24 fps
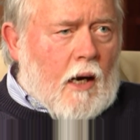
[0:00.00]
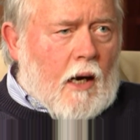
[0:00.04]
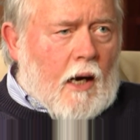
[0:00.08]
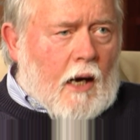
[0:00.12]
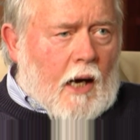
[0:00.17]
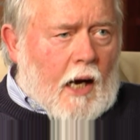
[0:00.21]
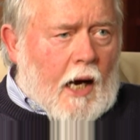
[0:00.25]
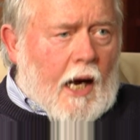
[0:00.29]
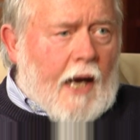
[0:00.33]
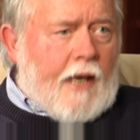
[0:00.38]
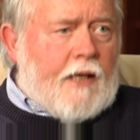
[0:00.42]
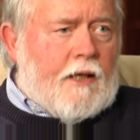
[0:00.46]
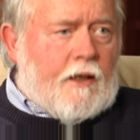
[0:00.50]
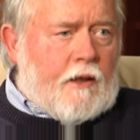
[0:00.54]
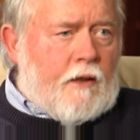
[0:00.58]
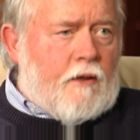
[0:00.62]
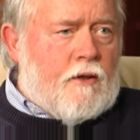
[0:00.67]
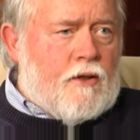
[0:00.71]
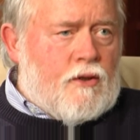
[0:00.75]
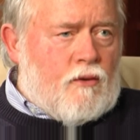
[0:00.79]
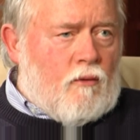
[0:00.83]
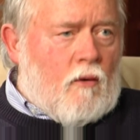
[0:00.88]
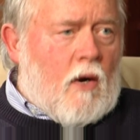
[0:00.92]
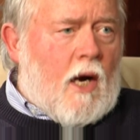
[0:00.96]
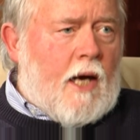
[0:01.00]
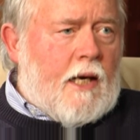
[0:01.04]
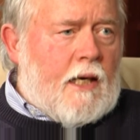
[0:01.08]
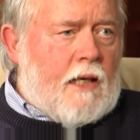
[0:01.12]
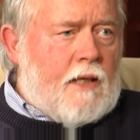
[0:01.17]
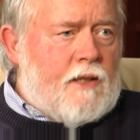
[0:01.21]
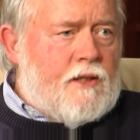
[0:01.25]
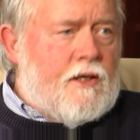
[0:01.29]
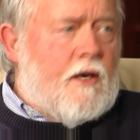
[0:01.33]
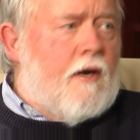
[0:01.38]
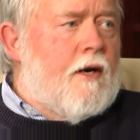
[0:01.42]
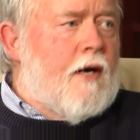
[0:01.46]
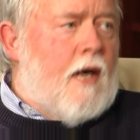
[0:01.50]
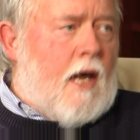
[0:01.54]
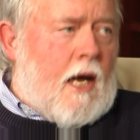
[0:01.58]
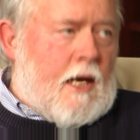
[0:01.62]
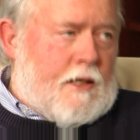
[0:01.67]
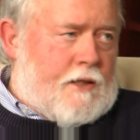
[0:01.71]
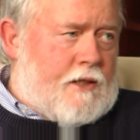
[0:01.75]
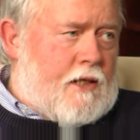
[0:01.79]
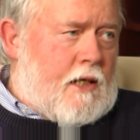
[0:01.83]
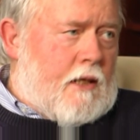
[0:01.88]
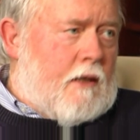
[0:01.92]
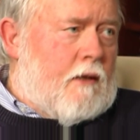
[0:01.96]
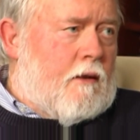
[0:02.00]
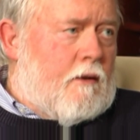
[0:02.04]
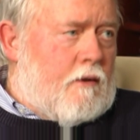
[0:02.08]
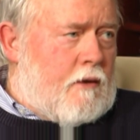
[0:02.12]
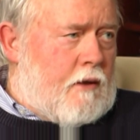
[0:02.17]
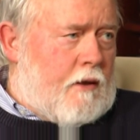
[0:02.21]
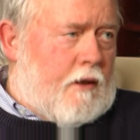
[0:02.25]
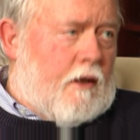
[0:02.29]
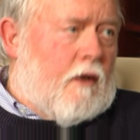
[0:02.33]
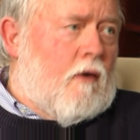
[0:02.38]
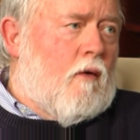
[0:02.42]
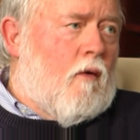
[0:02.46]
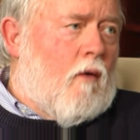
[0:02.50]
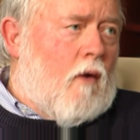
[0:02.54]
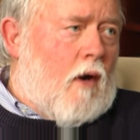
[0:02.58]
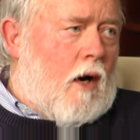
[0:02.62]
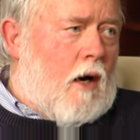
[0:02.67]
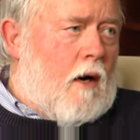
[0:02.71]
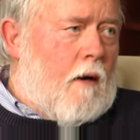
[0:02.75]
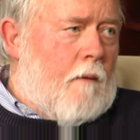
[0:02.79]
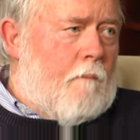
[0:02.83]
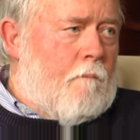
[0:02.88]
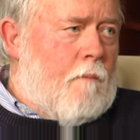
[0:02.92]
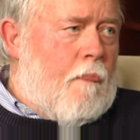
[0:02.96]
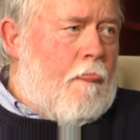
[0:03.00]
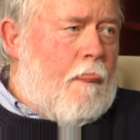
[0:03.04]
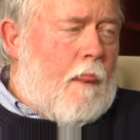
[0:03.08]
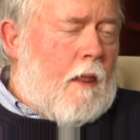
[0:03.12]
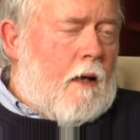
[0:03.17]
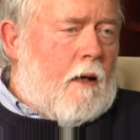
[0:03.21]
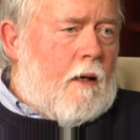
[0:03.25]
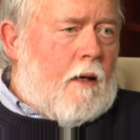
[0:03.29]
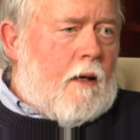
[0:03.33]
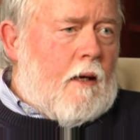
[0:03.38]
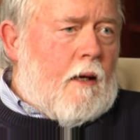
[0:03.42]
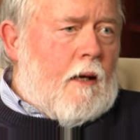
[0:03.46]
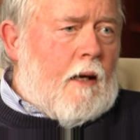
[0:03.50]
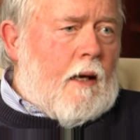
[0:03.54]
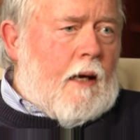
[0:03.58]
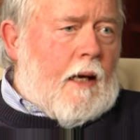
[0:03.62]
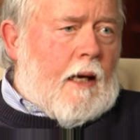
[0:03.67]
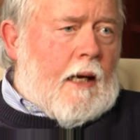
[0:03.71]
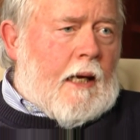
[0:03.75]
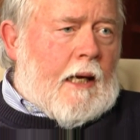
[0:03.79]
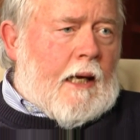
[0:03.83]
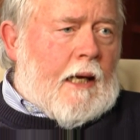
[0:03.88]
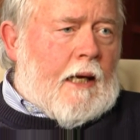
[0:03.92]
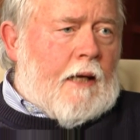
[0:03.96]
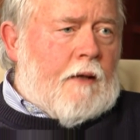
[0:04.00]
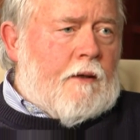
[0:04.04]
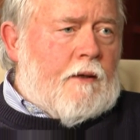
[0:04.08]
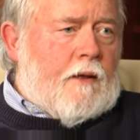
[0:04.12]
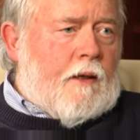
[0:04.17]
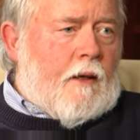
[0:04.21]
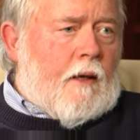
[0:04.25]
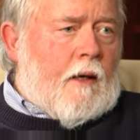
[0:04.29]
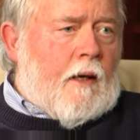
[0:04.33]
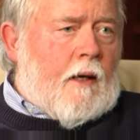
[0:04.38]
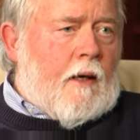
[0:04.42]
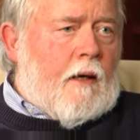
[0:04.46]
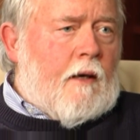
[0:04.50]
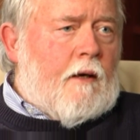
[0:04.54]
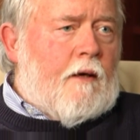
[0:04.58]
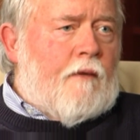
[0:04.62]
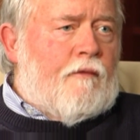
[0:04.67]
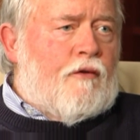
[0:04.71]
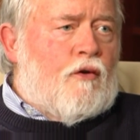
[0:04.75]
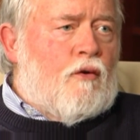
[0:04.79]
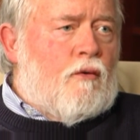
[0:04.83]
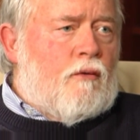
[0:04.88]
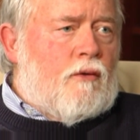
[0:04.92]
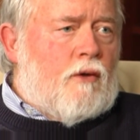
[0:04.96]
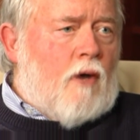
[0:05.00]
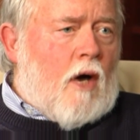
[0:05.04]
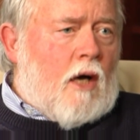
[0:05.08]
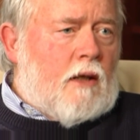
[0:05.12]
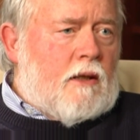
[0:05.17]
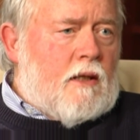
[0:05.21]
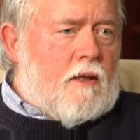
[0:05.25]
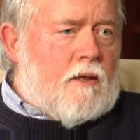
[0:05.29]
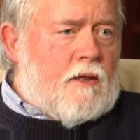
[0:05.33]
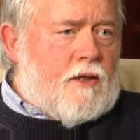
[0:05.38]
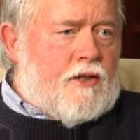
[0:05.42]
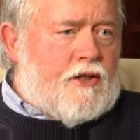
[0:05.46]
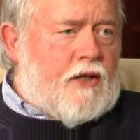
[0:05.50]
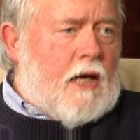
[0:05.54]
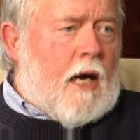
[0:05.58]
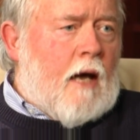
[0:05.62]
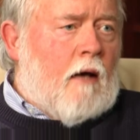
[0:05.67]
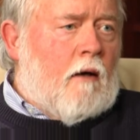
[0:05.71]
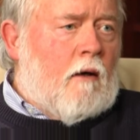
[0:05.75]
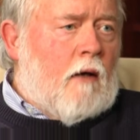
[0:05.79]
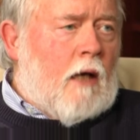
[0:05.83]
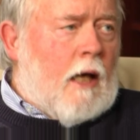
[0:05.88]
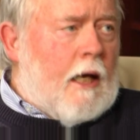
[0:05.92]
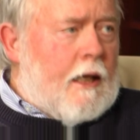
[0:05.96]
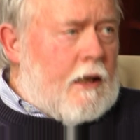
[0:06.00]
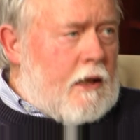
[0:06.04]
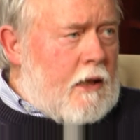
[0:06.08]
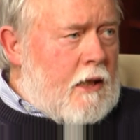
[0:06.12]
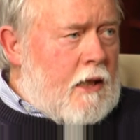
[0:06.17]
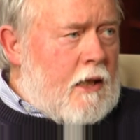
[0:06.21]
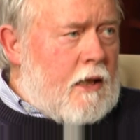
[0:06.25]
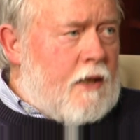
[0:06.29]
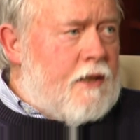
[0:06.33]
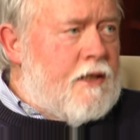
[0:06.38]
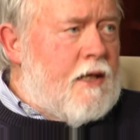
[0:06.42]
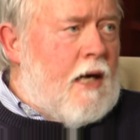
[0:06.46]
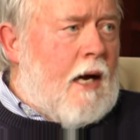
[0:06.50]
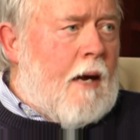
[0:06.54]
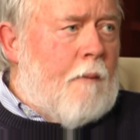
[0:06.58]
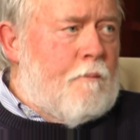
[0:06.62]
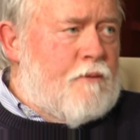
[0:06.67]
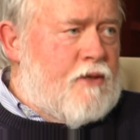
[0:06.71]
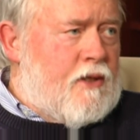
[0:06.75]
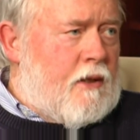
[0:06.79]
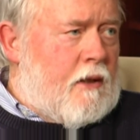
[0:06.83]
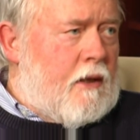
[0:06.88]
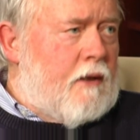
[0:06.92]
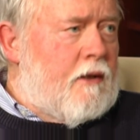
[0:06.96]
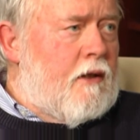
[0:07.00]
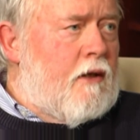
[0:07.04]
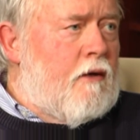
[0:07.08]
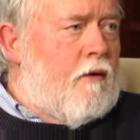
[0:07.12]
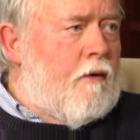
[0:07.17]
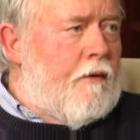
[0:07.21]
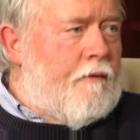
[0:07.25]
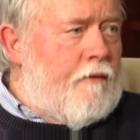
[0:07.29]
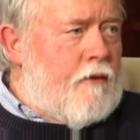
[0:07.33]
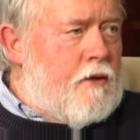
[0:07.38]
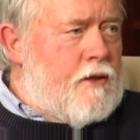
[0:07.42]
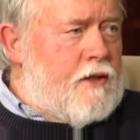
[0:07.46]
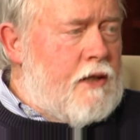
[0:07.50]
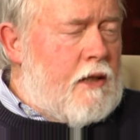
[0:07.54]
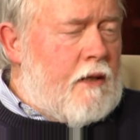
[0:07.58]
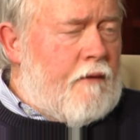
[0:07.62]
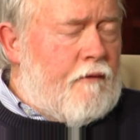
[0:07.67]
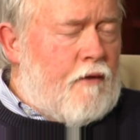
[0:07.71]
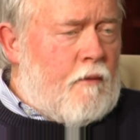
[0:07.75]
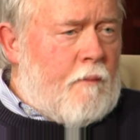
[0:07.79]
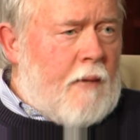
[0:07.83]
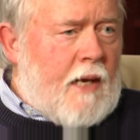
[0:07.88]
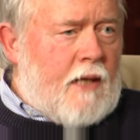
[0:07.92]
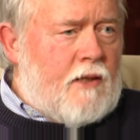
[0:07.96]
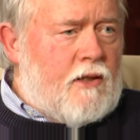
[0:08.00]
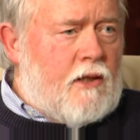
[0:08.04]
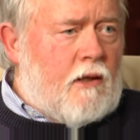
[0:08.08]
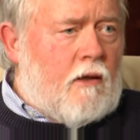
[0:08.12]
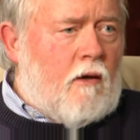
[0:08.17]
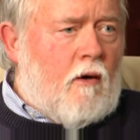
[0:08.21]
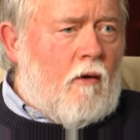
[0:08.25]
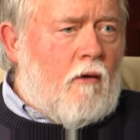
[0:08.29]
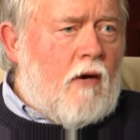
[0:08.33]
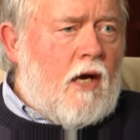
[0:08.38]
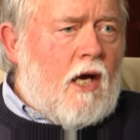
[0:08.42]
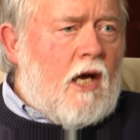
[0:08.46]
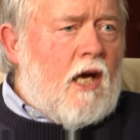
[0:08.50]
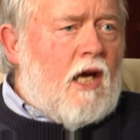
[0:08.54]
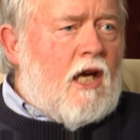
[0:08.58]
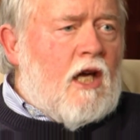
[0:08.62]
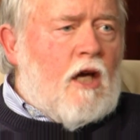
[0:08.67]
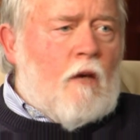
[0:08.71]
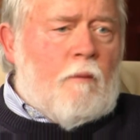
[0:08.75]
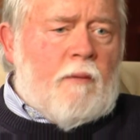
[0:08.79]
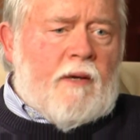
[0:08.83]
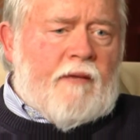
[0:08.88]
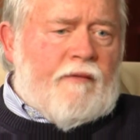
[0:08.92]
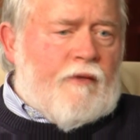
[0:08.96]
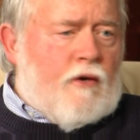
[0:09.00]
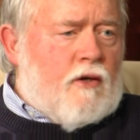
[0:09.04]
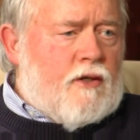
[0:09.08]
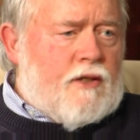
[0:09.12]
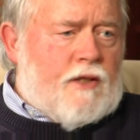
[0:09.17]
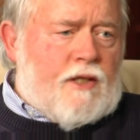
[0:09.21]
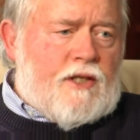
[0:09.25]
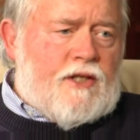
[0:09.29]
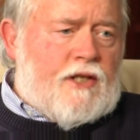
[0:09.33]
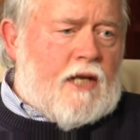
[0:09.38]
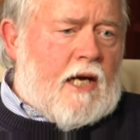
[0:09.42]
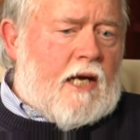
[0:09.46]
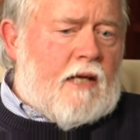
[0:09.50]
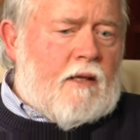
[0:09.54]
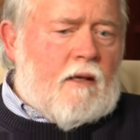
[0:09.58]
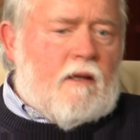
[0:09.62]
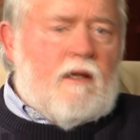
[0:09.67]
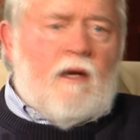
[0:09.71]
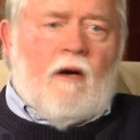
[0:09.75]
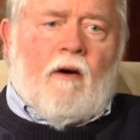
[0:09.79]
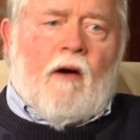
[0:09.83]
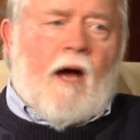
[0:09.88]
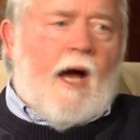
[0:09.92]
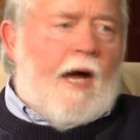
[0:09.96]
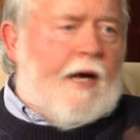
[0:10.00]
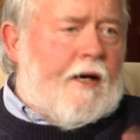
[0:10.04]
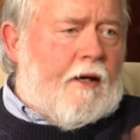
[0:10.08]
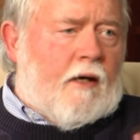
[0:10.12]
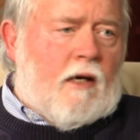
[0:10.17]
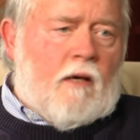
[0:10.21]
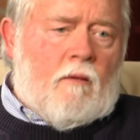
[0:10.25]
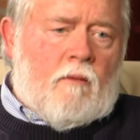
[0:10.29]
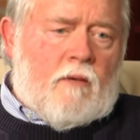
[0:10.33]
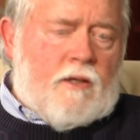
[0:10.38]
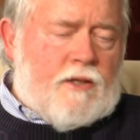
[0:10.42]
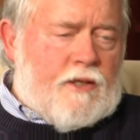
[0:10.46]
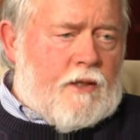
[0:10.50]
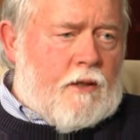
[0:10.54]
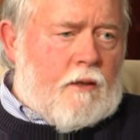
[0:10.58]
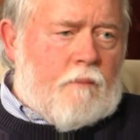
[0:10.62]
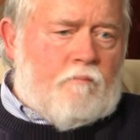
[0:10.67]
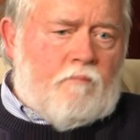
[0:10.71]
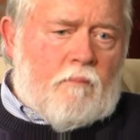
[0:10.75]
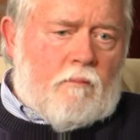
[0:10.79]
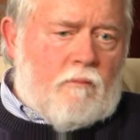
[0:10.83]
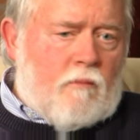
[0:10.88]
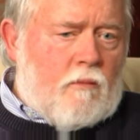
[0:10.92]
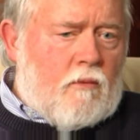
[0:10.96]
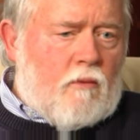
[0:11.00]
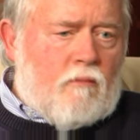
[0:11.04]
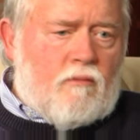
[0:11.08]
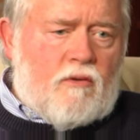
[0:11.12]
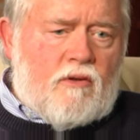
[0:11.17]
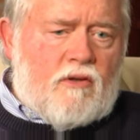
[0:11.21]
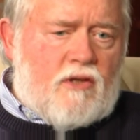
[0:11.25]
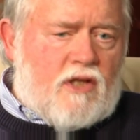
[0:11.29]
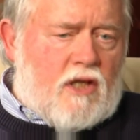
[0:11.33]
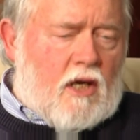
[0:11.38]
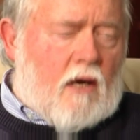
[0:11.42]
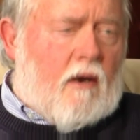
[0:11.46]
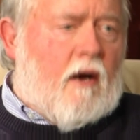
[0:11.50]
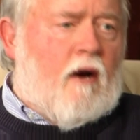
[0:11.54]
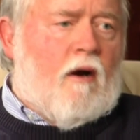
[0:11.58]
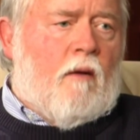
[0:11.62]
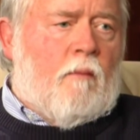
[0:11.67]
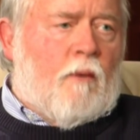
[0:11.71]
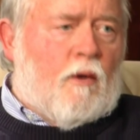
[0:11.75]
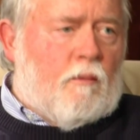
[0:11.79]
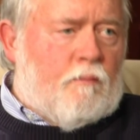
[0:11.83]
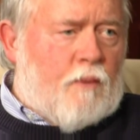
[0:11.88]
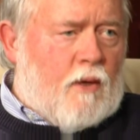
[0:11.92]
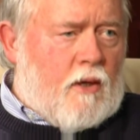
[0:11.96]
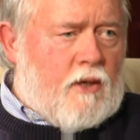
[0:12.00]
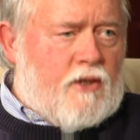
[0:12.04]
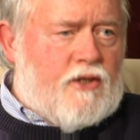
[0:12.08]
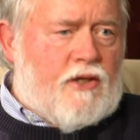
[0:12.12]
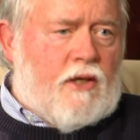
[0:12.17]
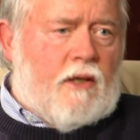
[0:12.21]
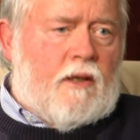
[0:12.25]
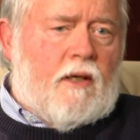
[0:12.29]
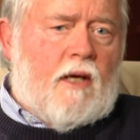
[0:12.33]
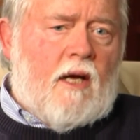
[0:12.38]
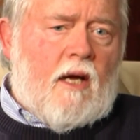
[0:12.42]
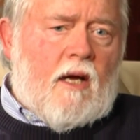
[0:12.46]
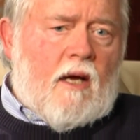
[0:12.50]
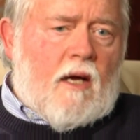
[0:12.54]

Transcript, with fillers: Heidegger's writings are Nazi to the core. Mm. And uh, if you talk to a scholar like Iain Thomson at the University of New Mexico, he'll be first to say that you know Heidegger was a terrible person.